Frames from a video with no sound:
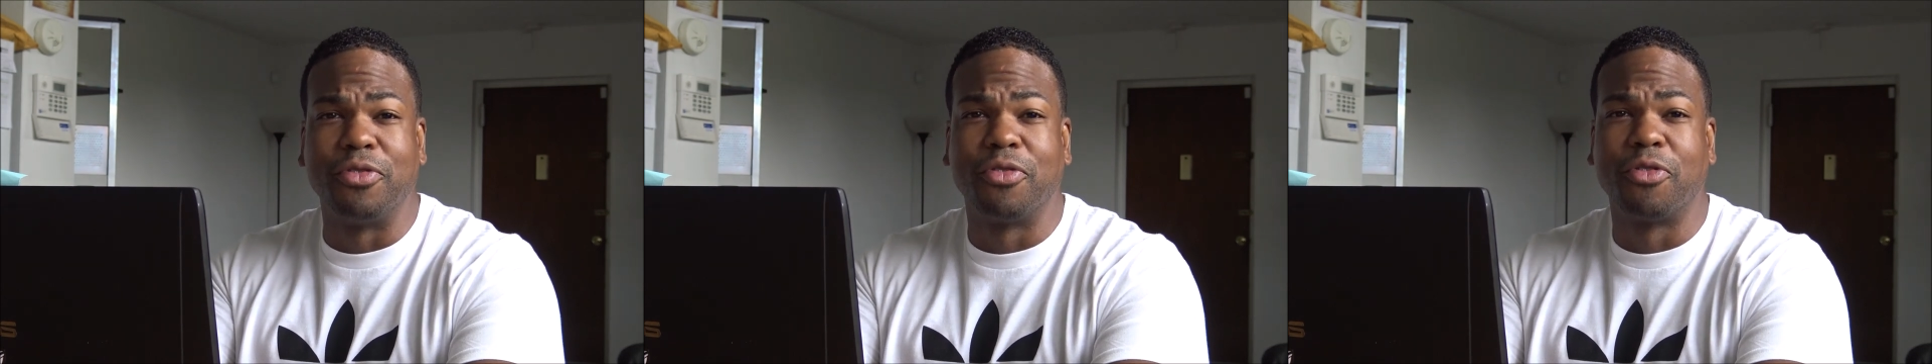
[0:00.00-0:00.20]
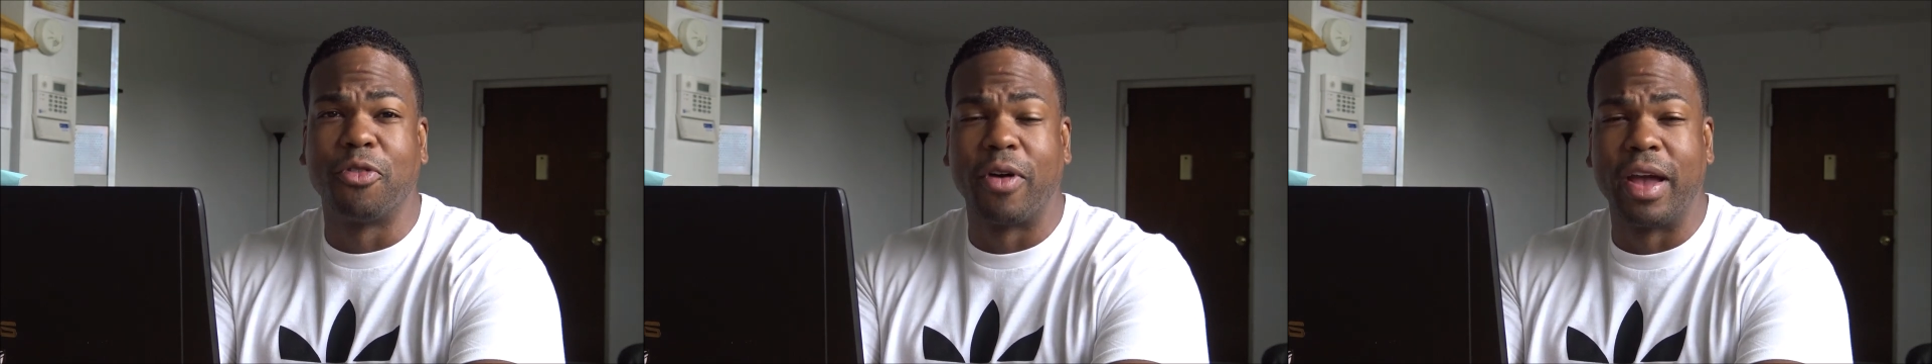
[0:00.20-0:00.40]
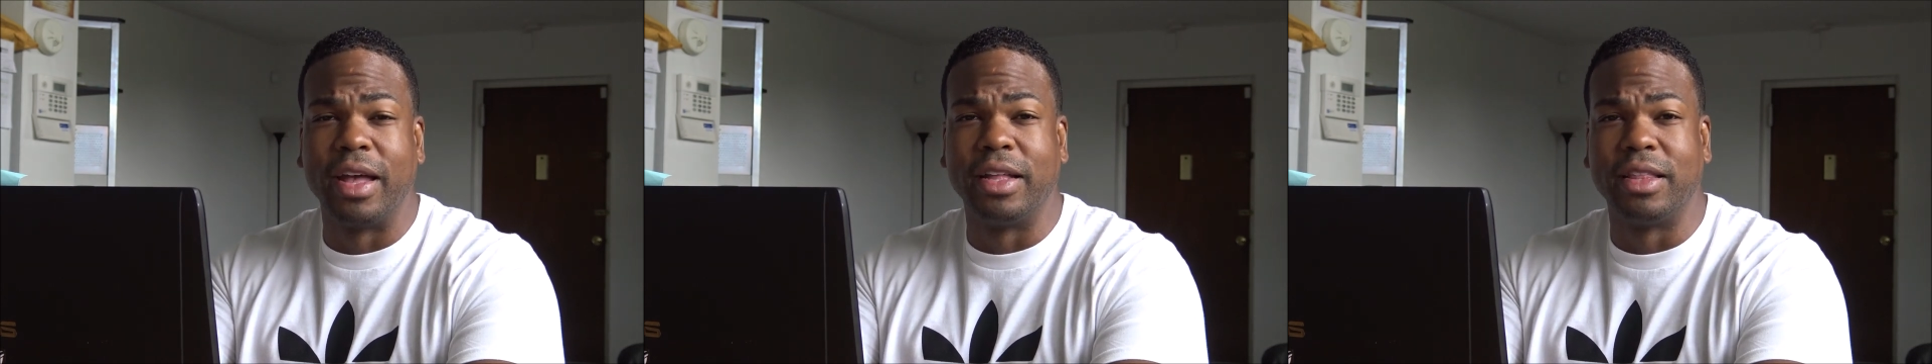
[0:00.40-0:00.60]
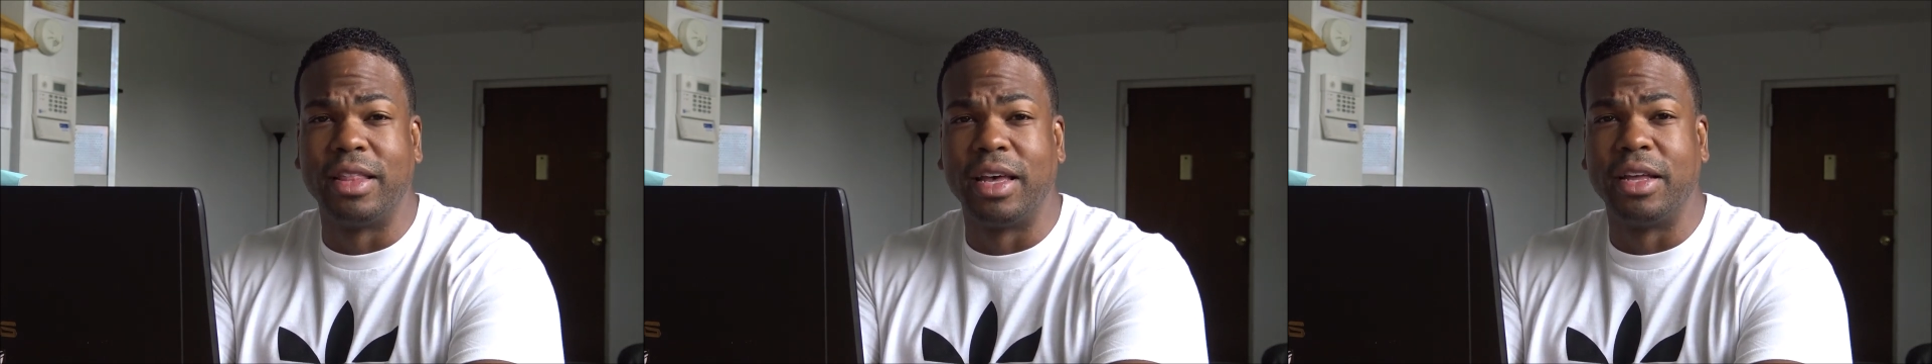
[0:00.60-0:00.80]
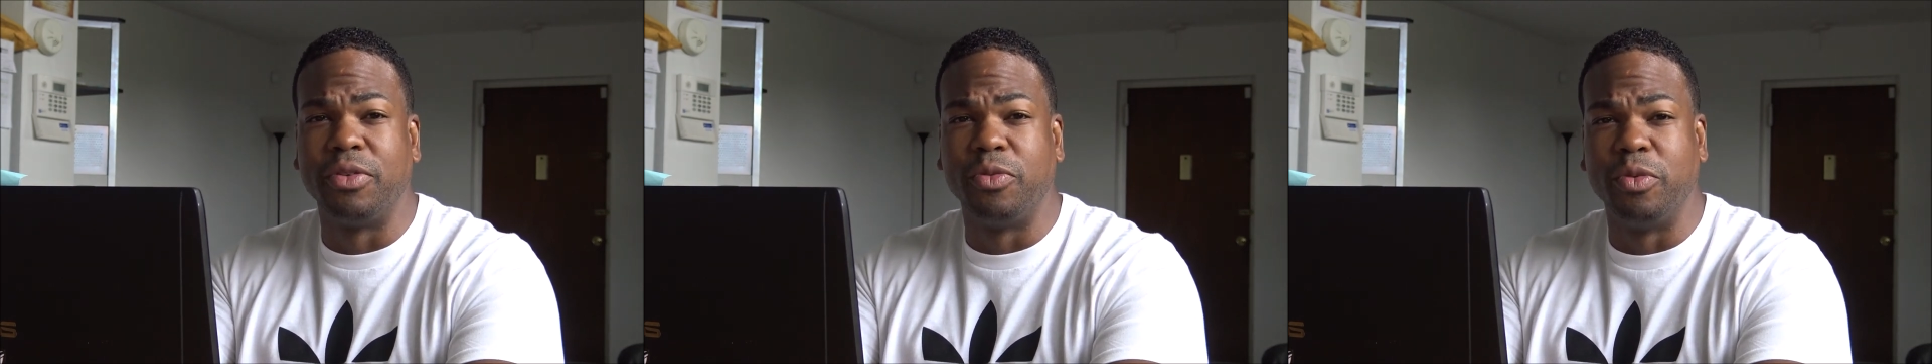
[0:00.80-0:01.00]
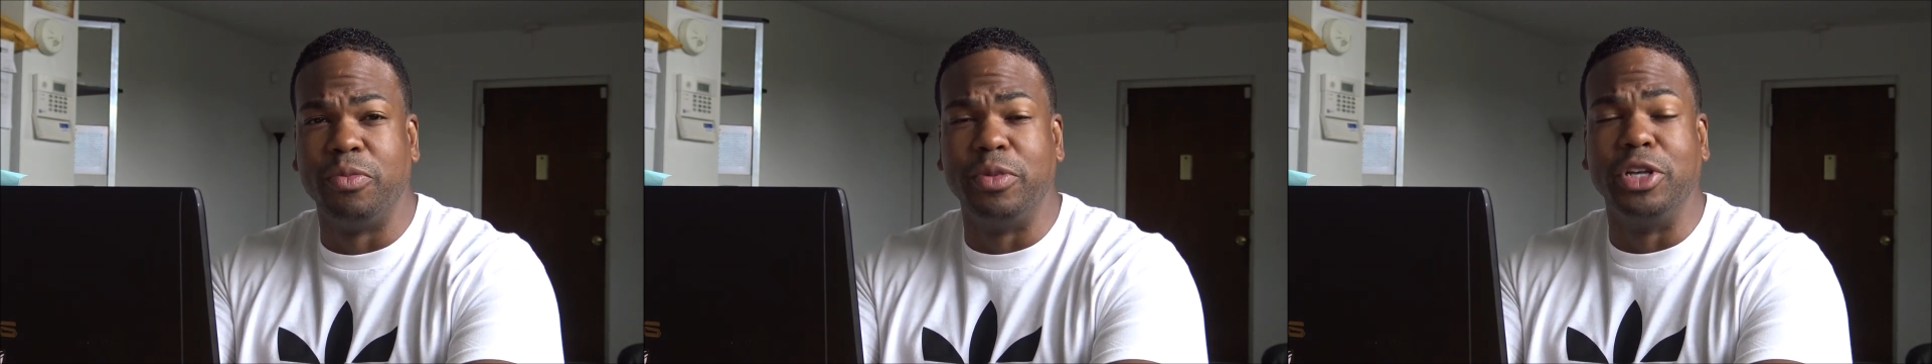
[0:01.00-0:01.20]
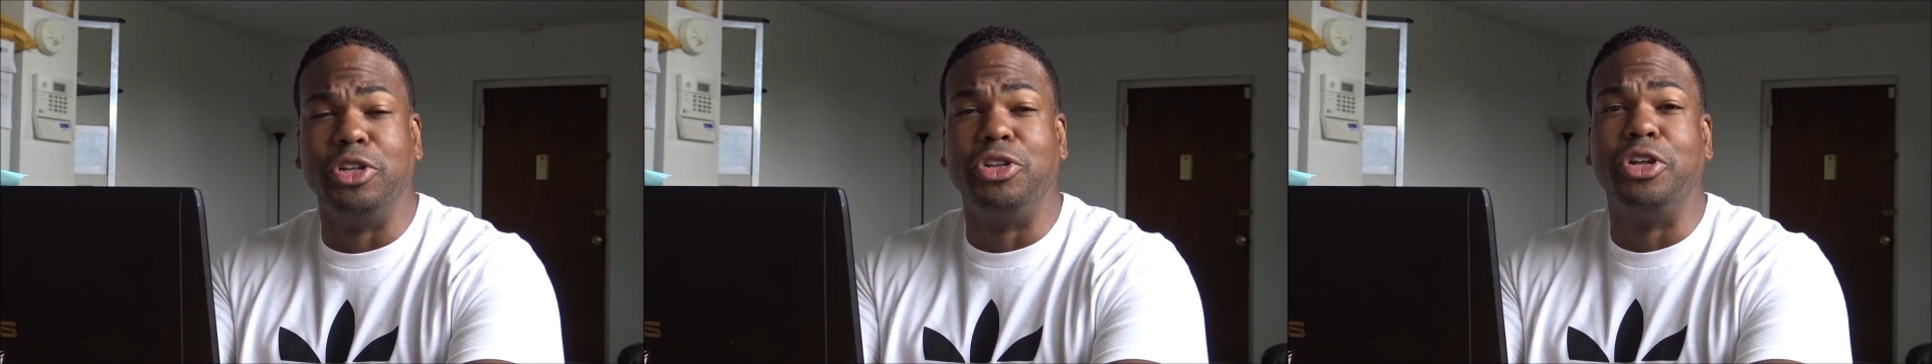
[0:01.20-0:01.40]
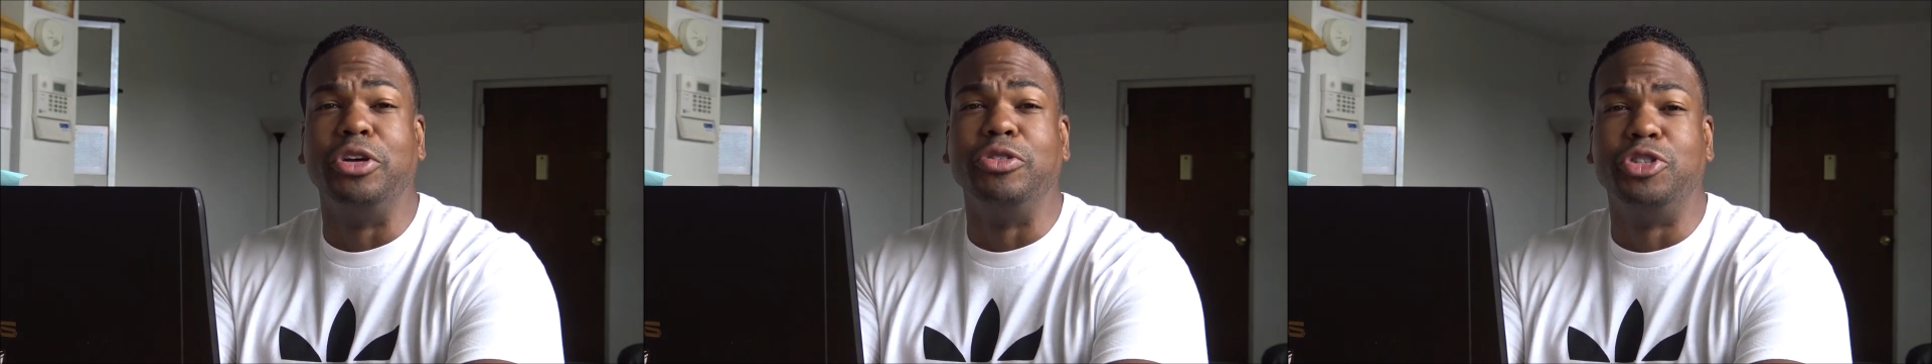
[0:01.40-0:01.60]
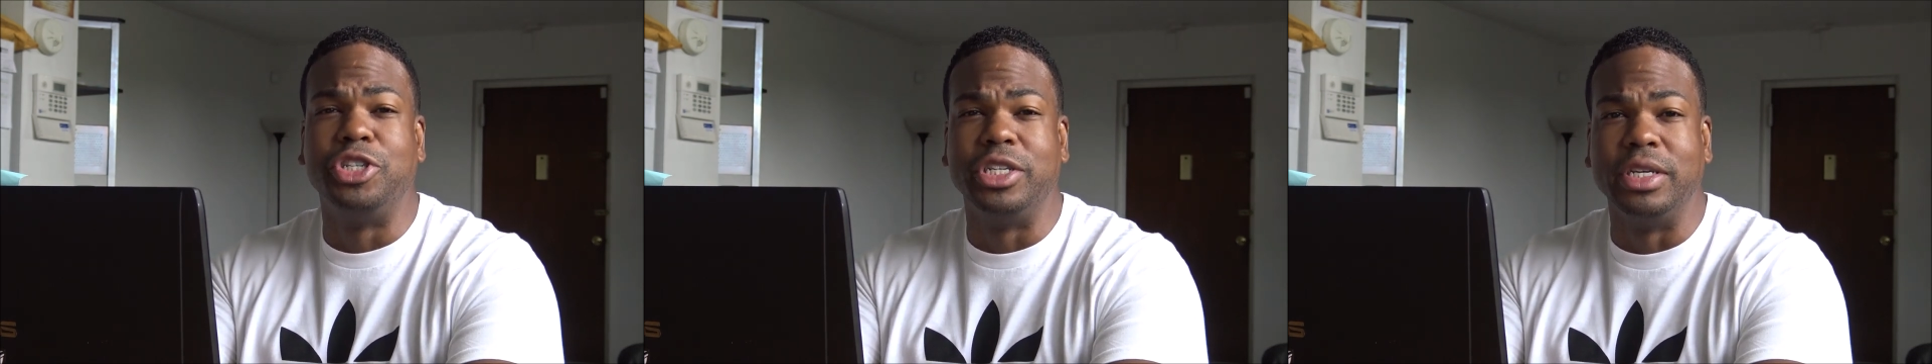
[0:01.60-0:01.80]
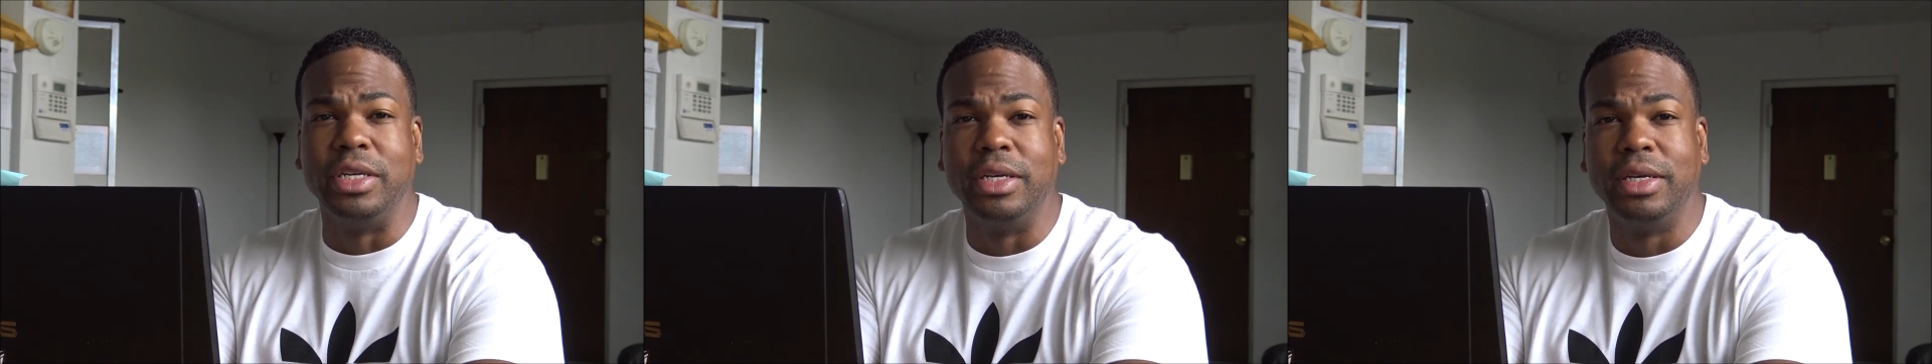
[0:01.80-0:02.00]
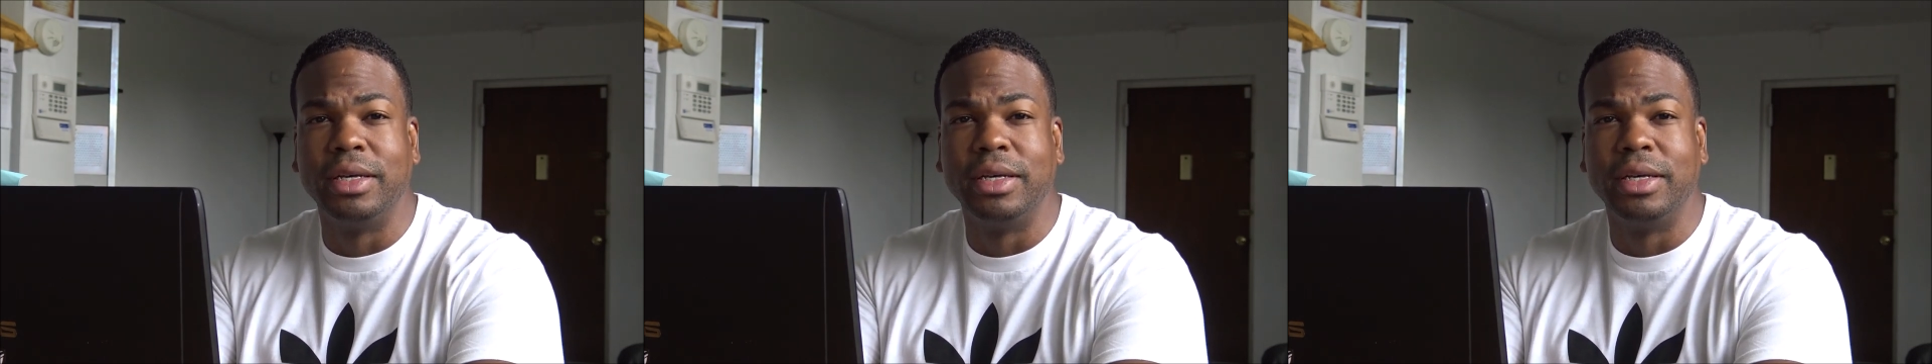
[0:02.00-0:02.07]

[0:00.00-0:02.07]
friend that it would be douchey